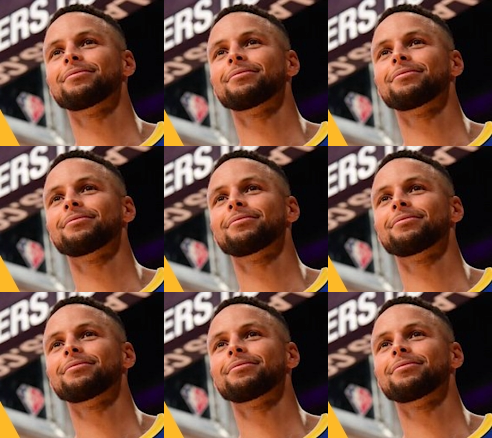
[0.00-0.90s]

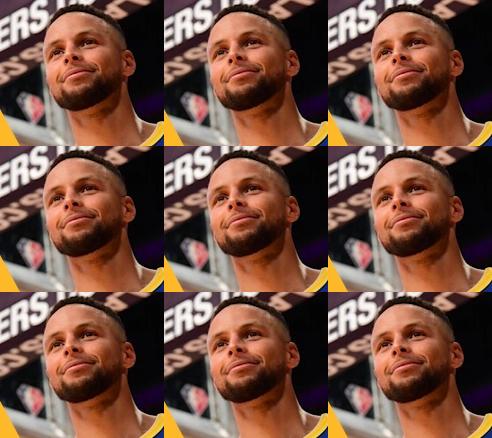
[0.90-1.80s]

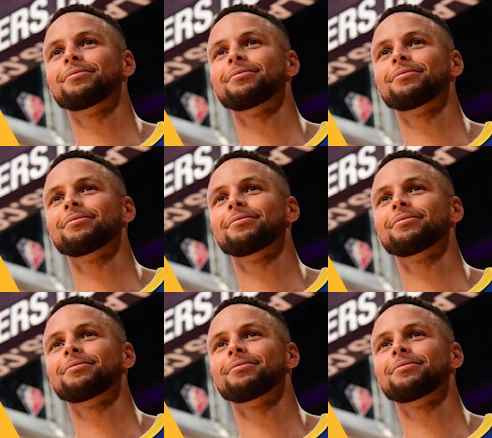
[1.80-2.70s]

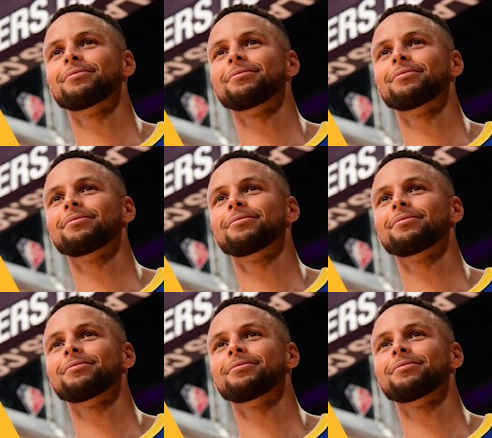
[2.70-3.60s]

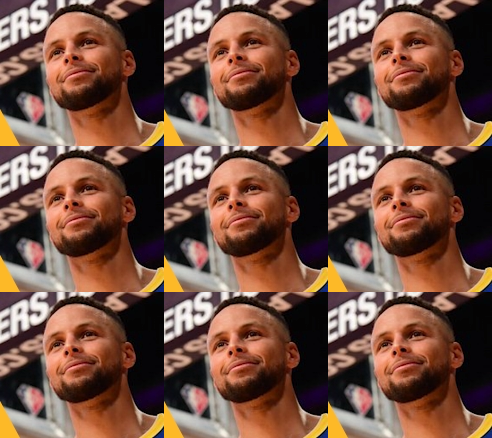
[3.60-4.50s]

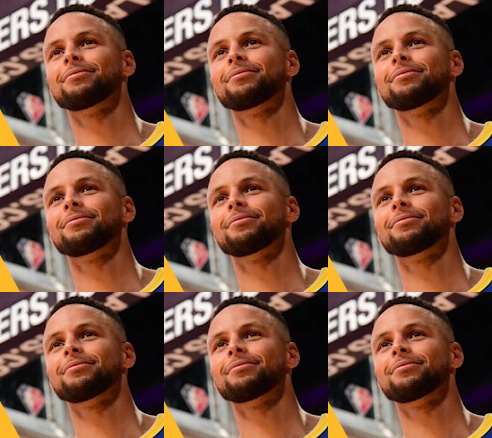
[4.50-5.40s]

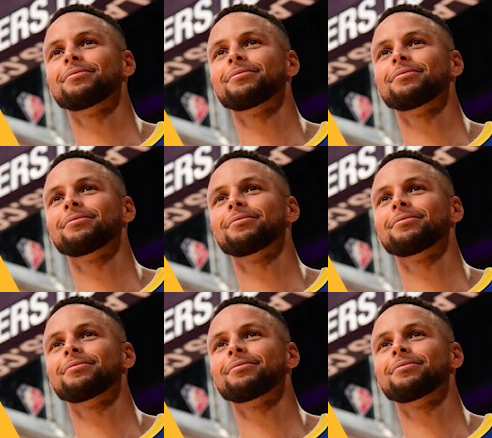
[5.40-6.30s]

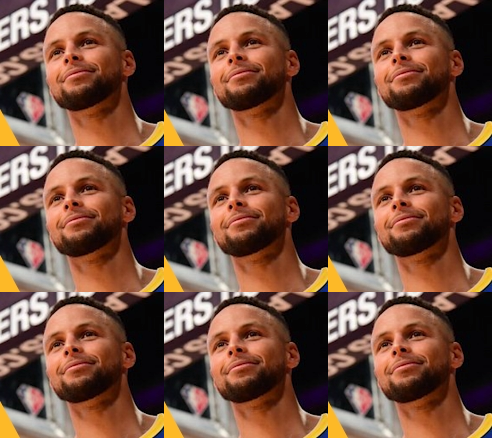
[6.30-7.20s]

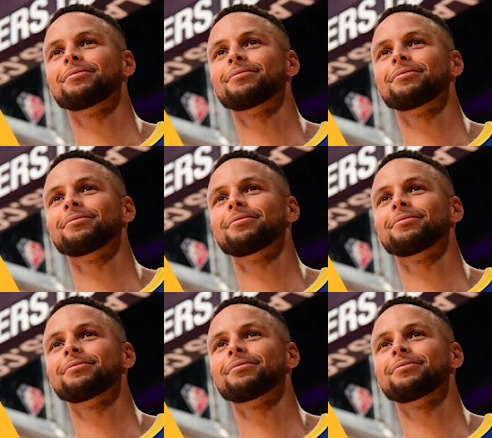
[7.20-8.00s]
[no speech]